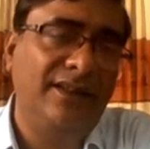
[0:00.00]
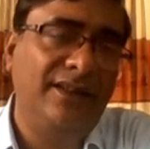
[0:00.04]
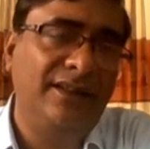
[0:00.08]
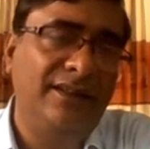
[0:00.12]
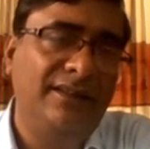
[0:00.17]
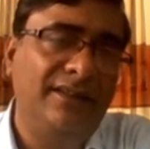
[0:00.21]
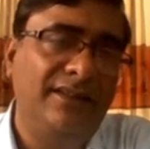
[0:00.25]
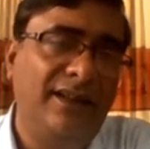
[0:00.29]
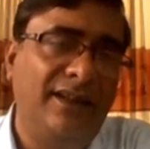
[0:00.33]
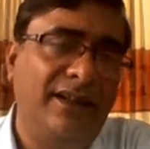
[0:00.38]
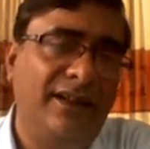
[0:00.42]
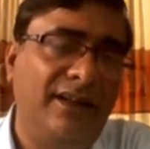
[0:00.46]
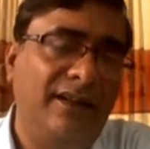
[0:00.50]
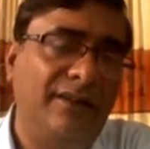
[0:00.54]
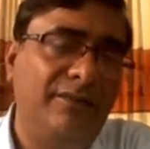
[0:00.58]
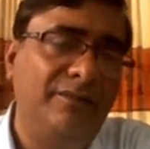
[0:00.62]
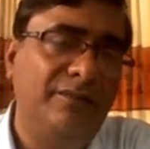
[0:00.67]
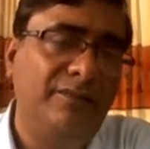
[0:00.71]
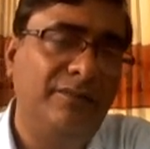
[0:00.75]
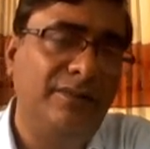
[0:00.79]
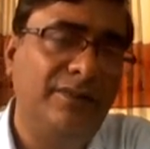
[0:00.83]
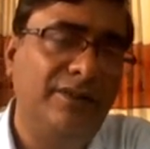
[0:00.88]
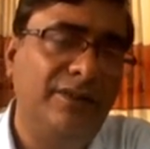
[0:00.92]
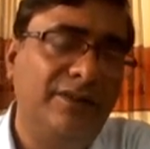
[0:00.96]
the
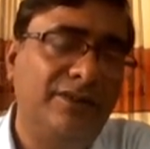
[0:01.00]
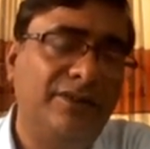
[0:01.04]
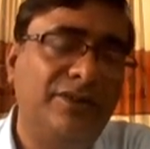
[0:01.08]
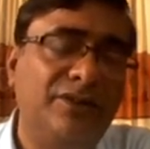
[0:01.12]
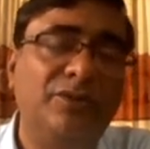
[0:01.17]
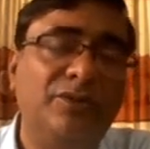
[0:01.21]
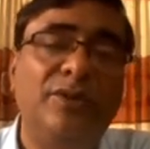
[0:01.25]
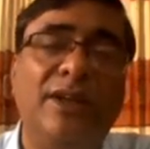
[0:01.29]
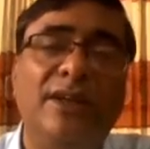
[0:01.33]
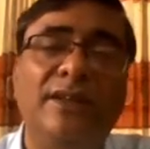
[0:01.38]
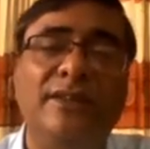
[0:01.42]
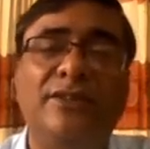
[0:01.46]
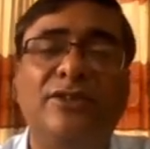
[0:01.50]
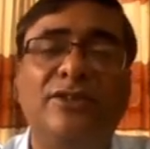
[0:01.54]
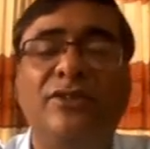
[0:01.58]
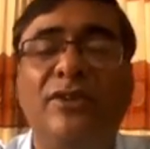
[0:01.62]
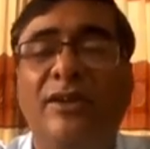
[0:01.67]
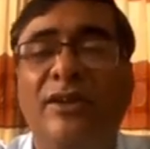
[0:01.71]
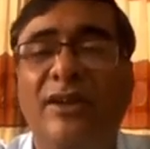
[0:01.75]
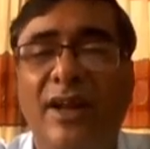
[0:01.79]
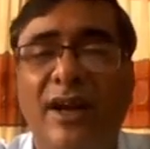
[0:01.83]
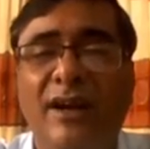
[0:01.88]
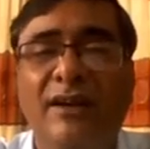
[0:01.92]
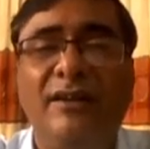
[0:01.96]
students or
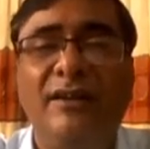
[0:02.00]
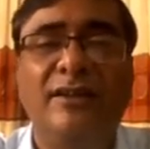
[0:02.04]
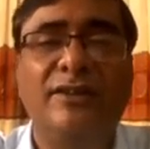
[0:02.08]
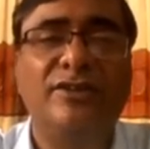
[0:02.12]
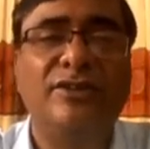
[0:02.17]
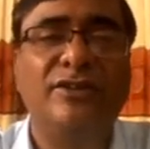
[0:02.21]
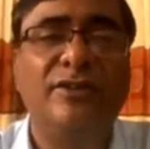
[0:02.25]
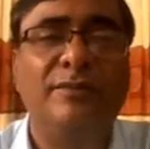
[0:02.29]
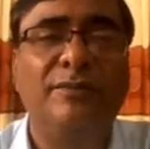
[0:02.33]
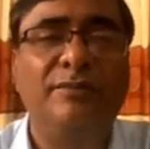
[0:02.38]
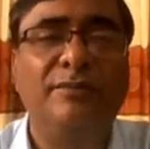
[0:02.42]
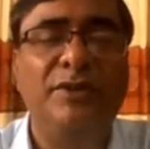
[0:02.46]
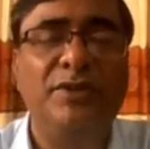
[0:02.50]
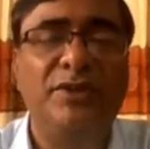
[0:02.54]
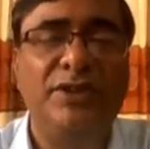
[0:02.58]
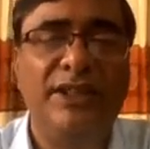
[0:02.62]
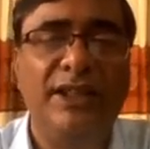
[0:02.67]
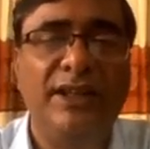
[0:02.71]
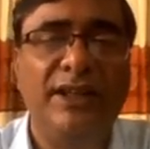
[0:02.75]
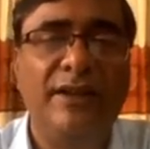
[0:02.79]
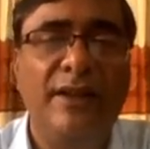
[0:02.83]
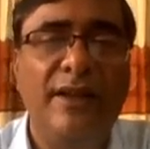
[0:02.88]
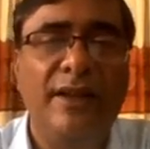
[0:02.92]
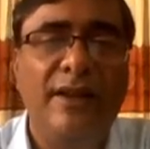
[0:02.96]
learners of
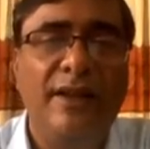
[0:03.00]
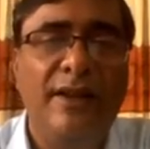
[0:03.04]
music